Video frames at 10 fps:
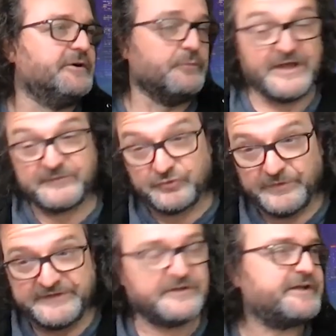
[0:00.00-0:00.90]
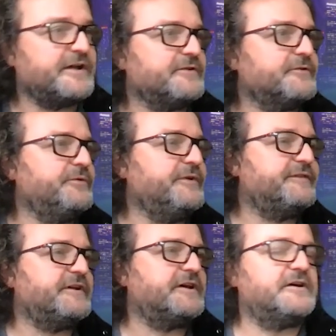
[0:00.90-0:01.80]
We have a Twitter account with
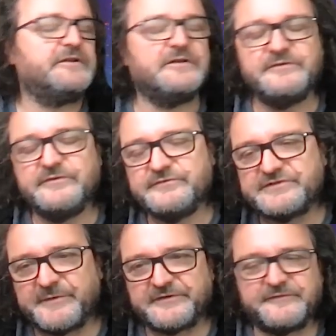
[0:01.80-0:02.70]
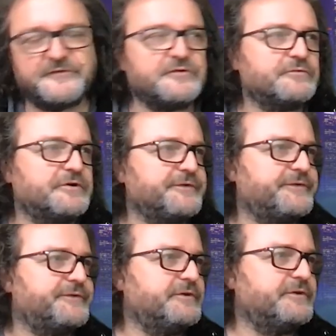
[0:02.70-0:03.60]
a huge amount of
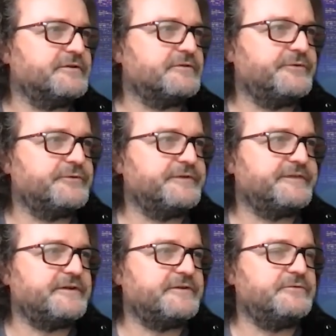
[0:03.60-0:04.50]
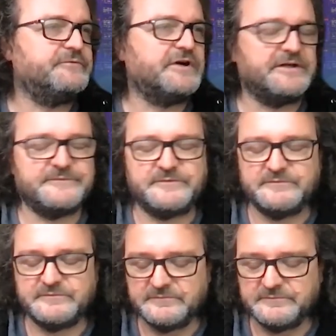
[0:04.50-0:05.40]
followers. You can also decide to, uh,
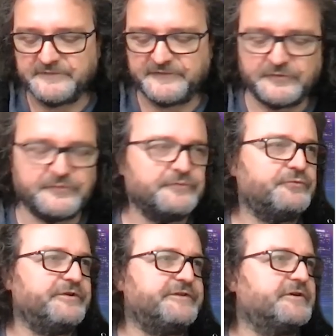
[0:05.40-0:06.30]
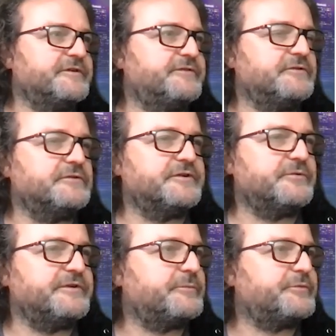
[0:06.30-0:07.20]
to follow Twitter if you're a
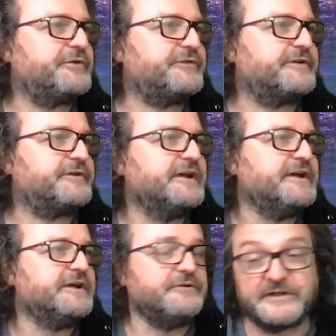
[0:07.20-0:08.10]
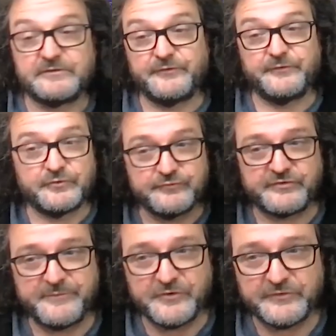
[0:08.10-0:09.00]
Twitter person. You can also
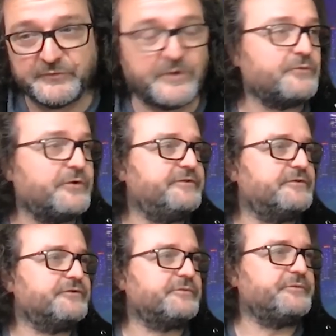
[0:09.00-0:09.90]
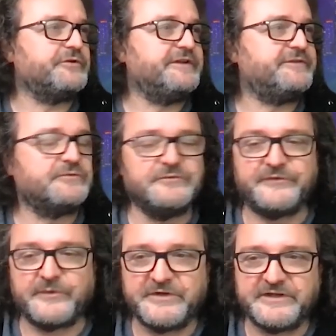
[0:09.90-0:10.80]
contribute. One way to contribute is to
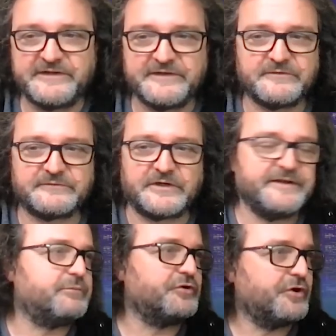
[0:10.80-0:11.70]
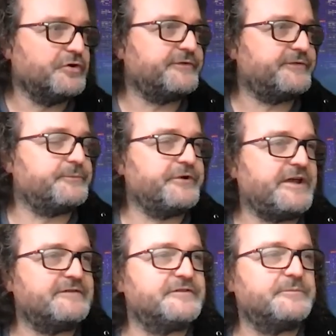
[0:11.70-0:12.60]
submit and write blogs. We
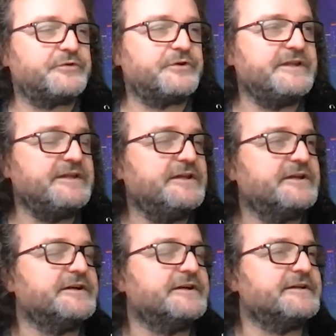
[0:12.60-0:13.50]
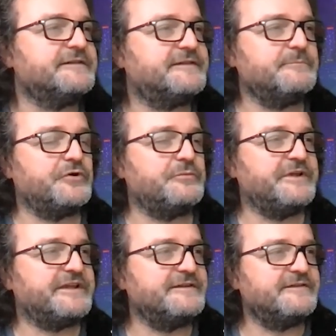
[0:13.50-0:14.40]
have a pretty simple
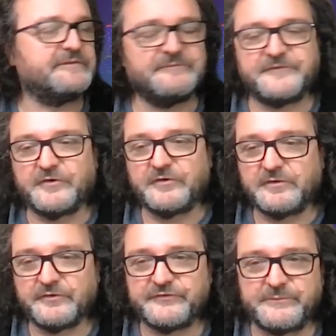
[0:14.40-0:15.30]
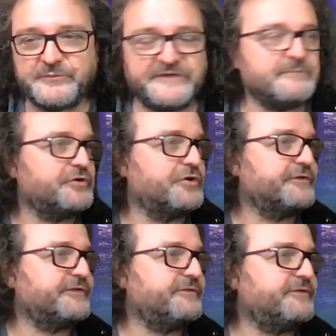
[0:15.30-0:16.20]
mechanism for contributing
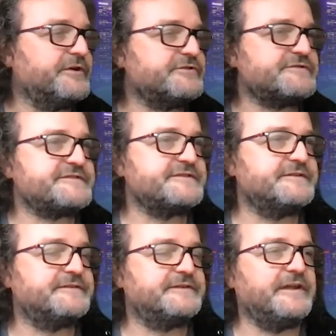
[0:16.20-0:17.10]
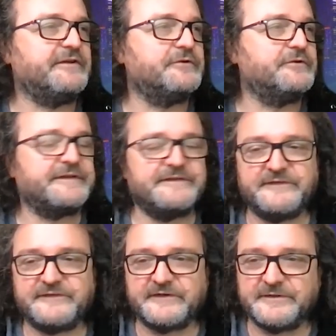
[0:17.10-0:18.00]
blogs. If you're interested, take a look at
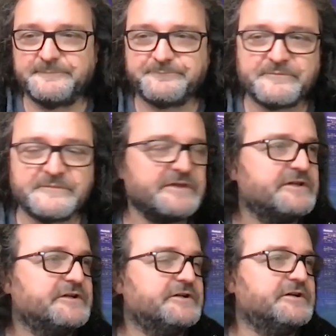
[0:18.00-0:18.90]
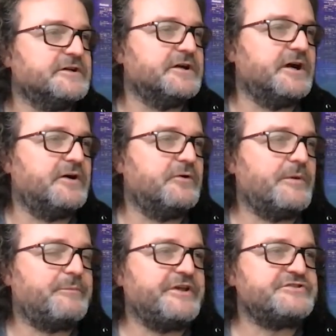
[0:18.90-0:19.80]
this um, uh,
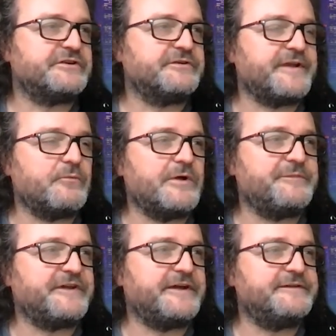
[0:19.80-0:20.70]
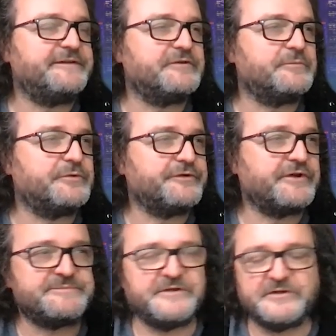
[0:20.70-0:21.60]
web page here on our website, developer dot
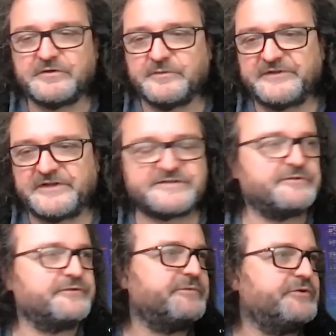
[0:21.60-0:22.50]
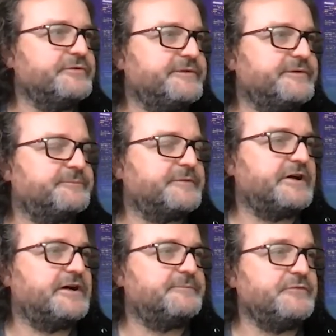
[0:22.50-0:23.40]
h p dot com slash contribute.
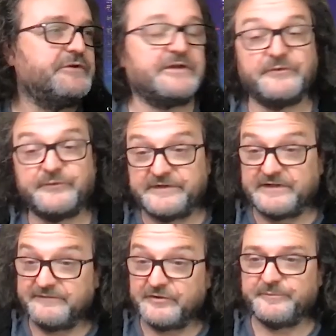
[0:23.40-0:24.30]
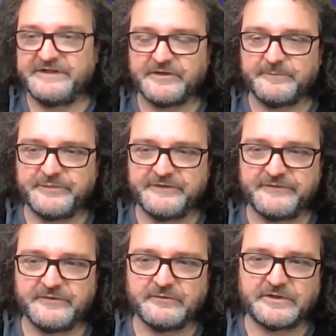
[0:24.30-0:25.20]
Um, you can also deliver a meetup
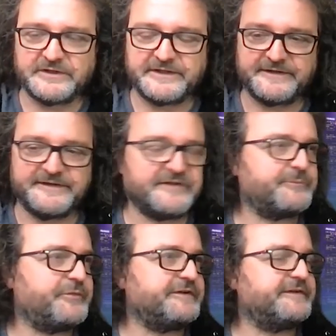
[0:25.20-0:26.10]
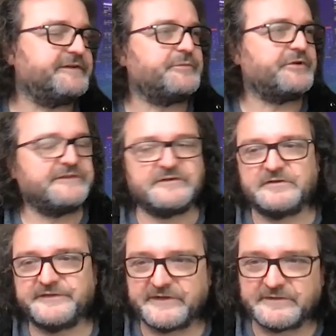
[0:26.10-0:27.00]
if you are like an expert in a
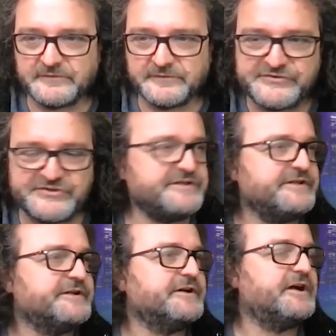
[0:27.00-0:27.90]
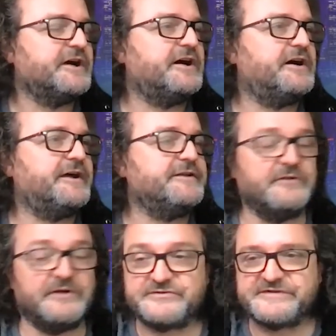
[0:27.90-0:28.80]
particular technology uh, and
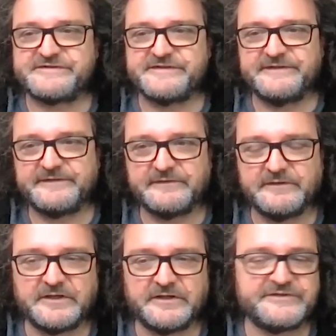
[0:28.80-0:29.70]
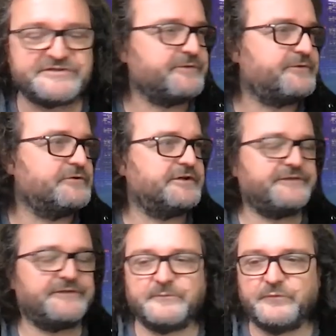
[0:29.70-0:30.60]
you're interested, uh, reach out to
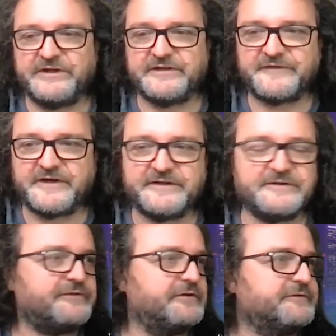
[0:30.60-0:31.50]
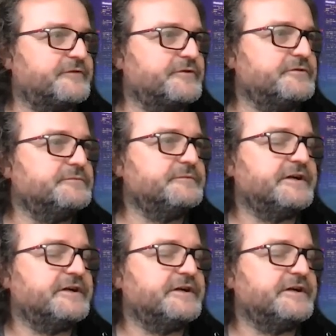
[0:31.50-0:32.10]
us and we can find a slot for you.